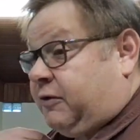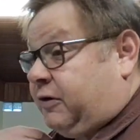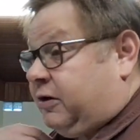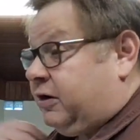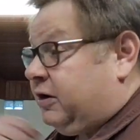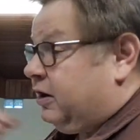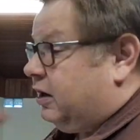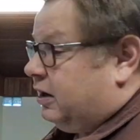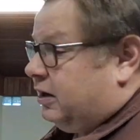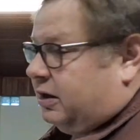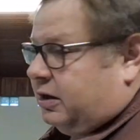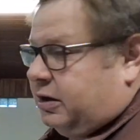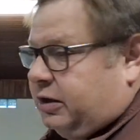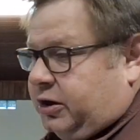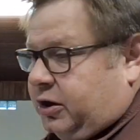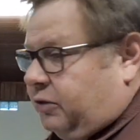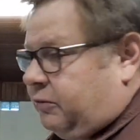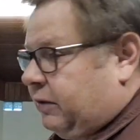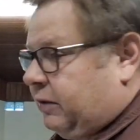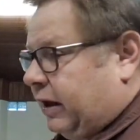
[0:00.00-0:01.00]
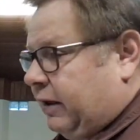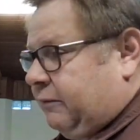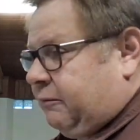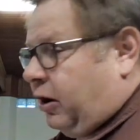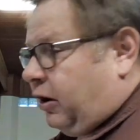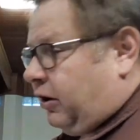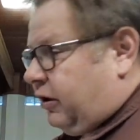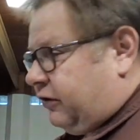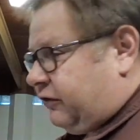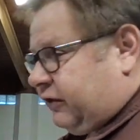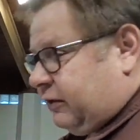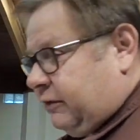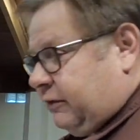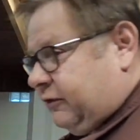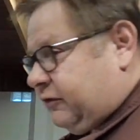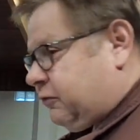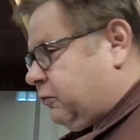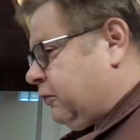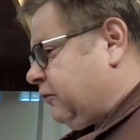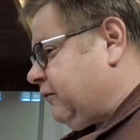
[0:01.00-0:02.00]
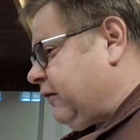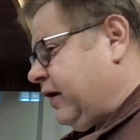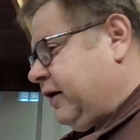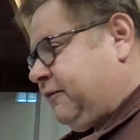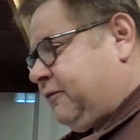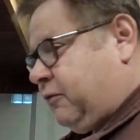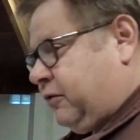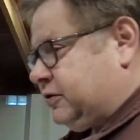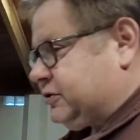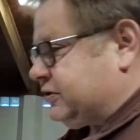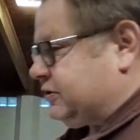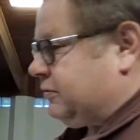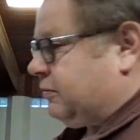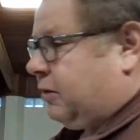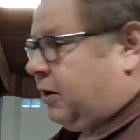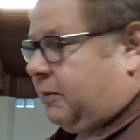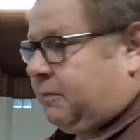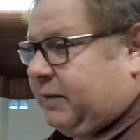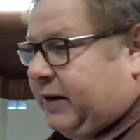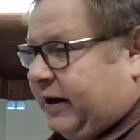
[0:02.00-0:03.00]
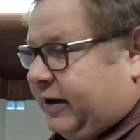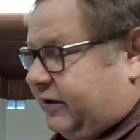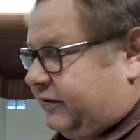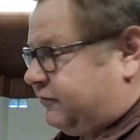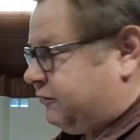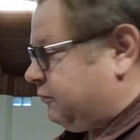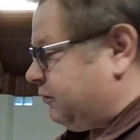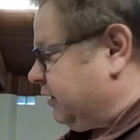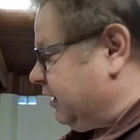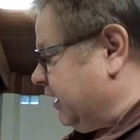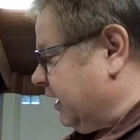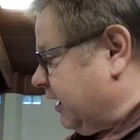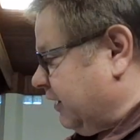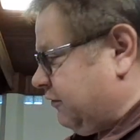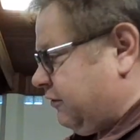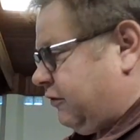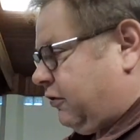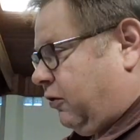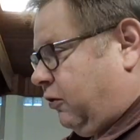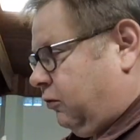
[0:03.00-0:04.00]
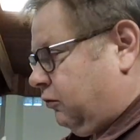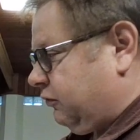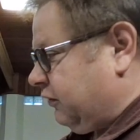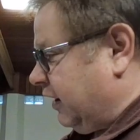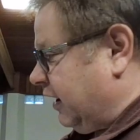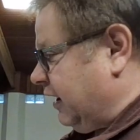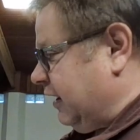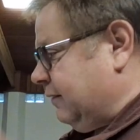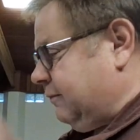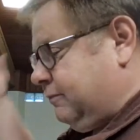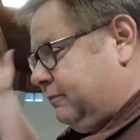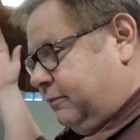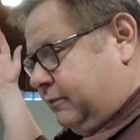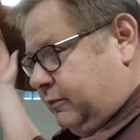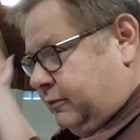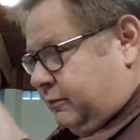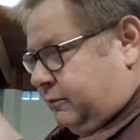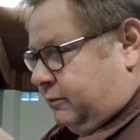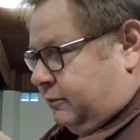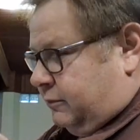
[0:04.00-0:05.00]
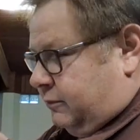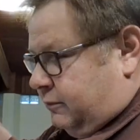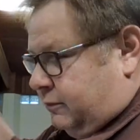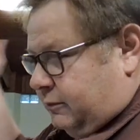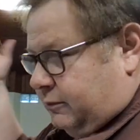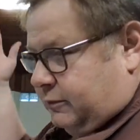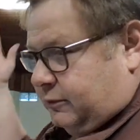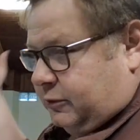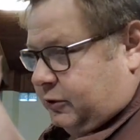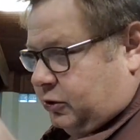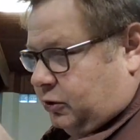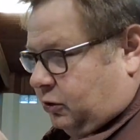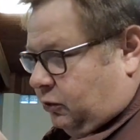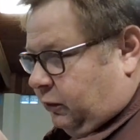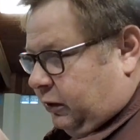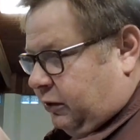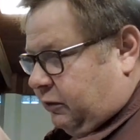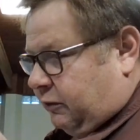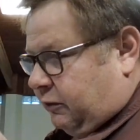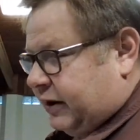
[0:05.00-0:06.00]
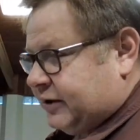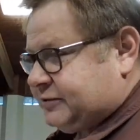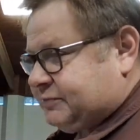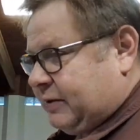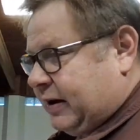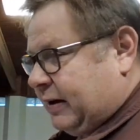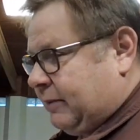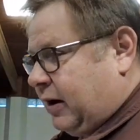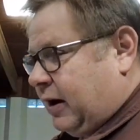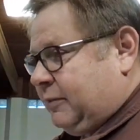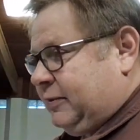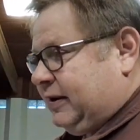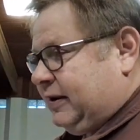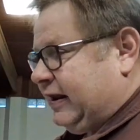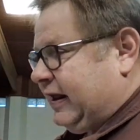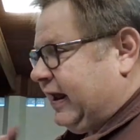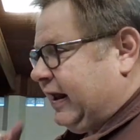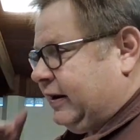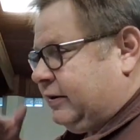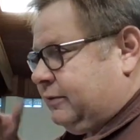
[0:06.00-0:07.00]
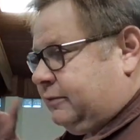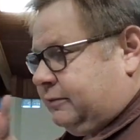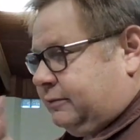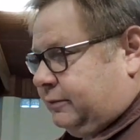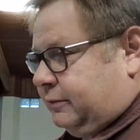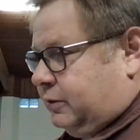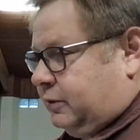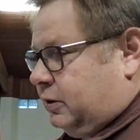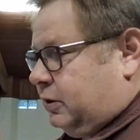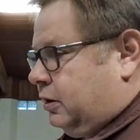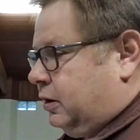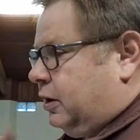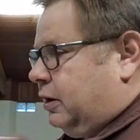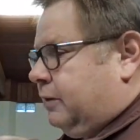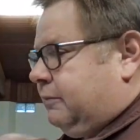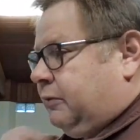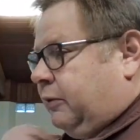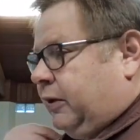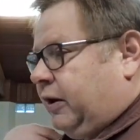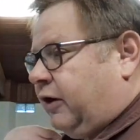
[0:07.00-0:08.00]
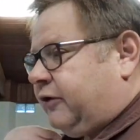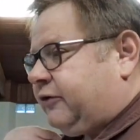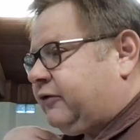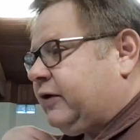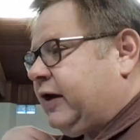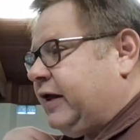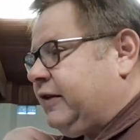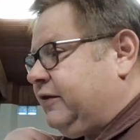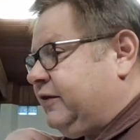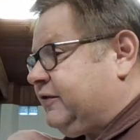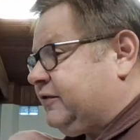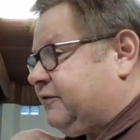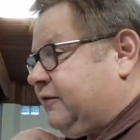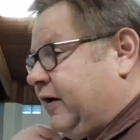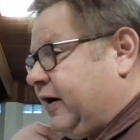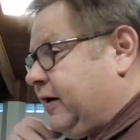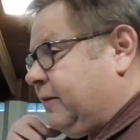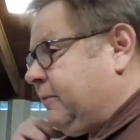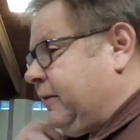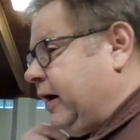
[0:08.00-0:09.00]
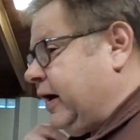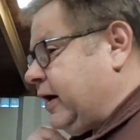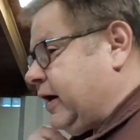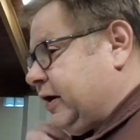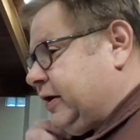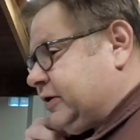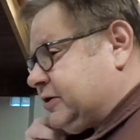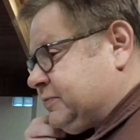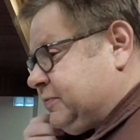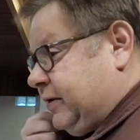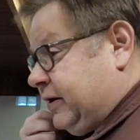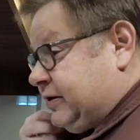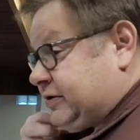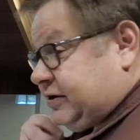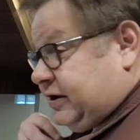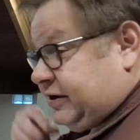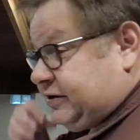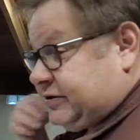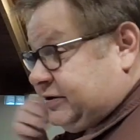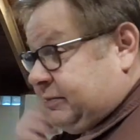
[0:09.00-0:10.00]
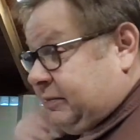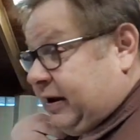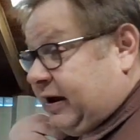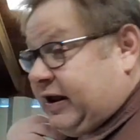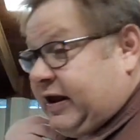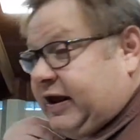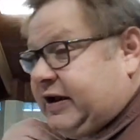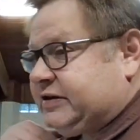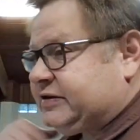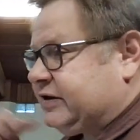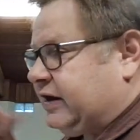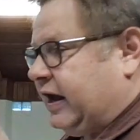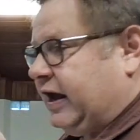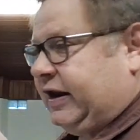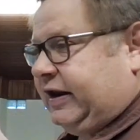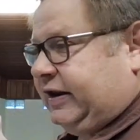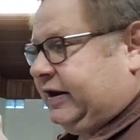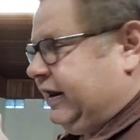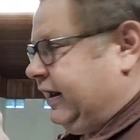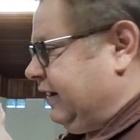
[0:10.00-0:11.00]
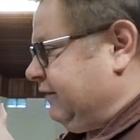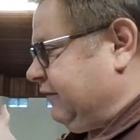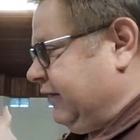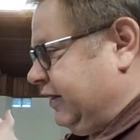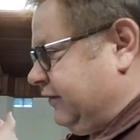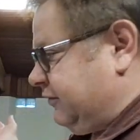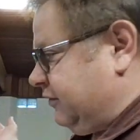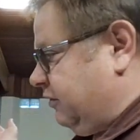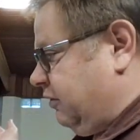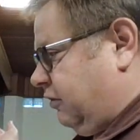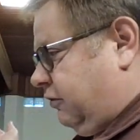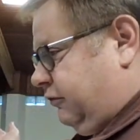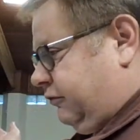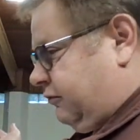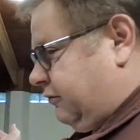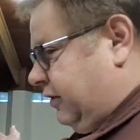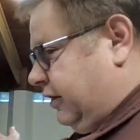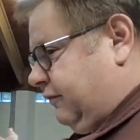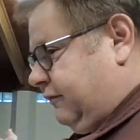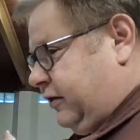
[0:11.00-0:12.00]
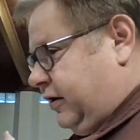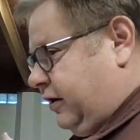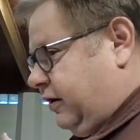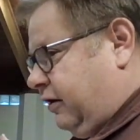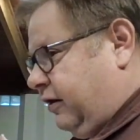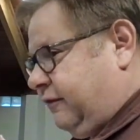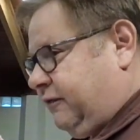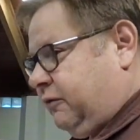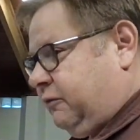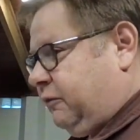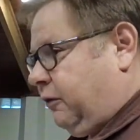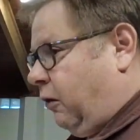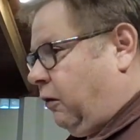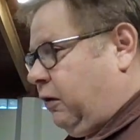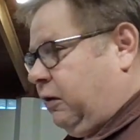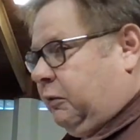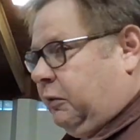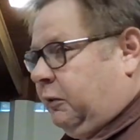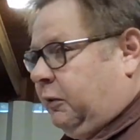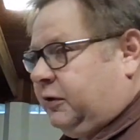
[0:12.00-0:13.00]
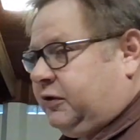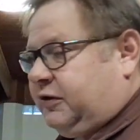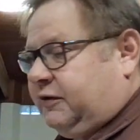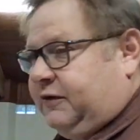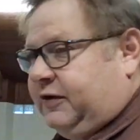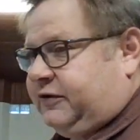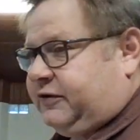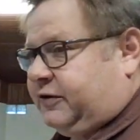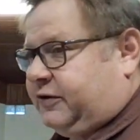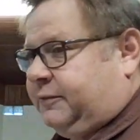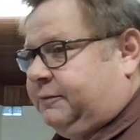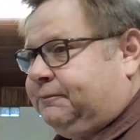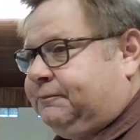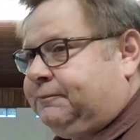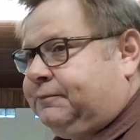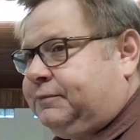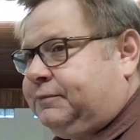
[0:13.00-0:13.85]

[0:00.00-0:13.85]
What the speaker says: For, some of us were very fortunate. Our parents were together the whole time. We were raised by mom and dad, but we also had this very American experience. At least in my case, I didn't have aunts and uncles around very often. Only when we went to visit them.